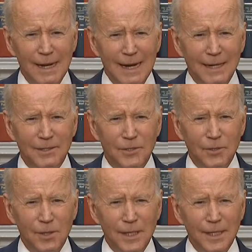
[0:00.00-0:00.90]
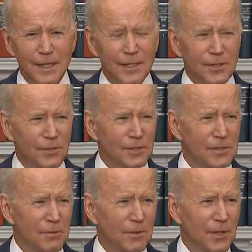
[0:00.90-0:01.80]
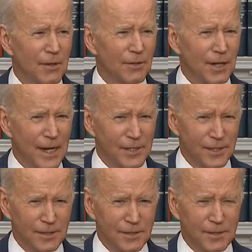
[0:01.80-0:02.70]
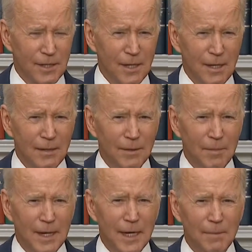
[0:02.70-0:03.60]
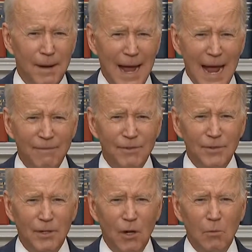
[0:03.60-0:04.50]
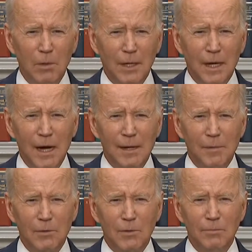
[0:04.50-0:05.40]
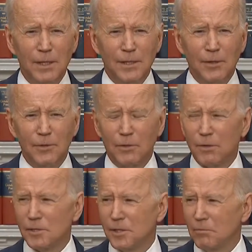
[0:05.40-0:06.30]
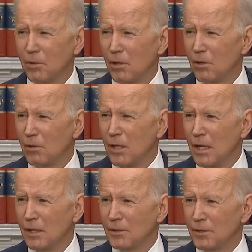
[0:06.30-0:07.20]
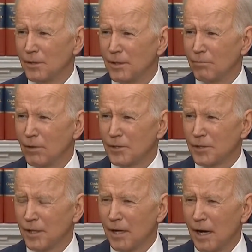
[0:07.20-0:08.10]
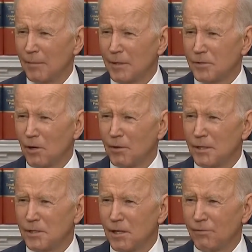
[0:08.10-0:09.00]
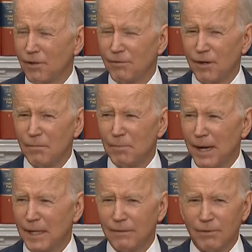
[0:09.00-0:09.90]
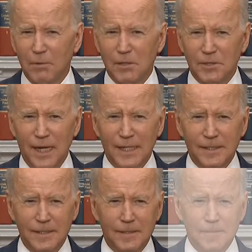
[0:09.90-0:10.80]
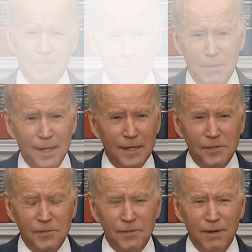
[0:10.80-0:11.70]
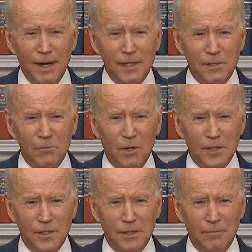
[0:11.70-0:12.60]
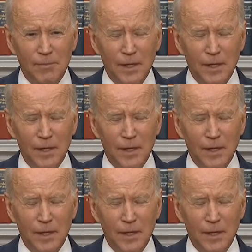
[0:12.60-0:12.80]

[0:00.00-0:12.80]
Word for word: And doing it in unison with other nations that make up half of the global economy will be another crushing blow to the Russian economy. It's already suffering very badly from our sanctions. Many issues divide us in Washington,